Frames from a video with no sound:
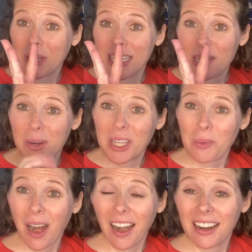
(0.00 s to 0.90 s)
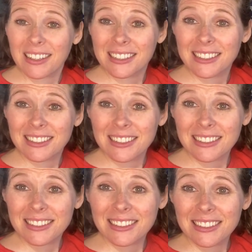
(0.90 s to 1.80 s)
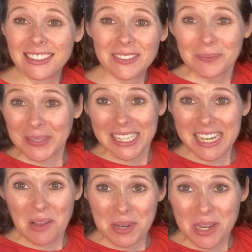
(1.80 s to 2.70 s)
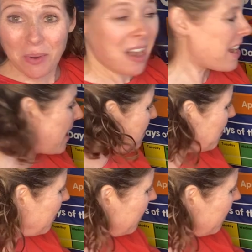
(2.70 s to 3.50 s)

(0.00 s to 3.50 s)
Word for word: windy where you are? It's not windy where I am.